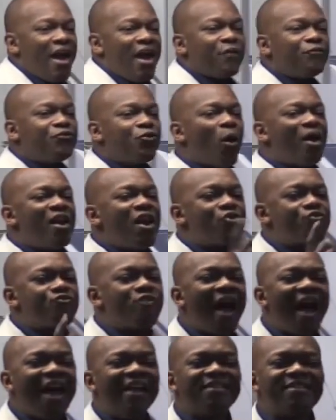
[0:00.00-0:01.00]
If you want to
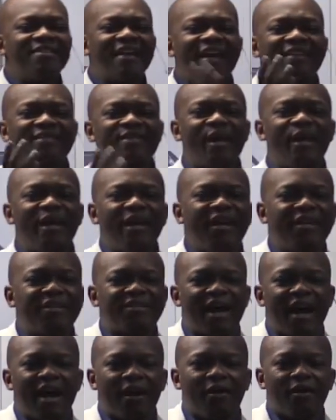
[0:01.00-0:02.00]
rise as a
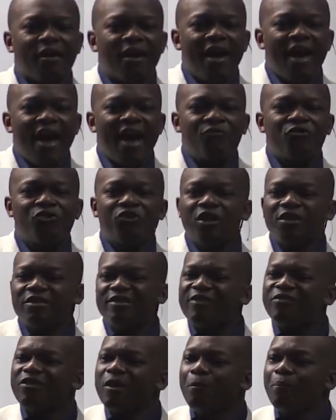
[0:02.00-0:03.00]
leader, have you
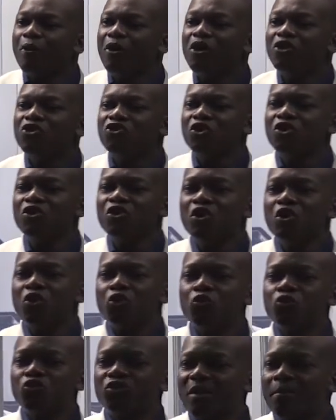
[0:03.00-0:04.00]
noticed that the person
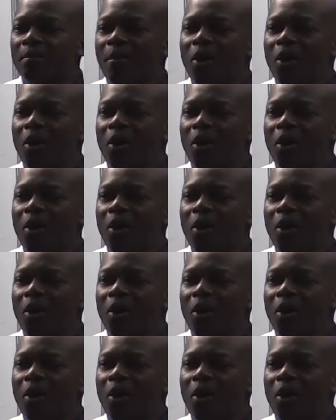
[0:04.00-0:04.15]
who's the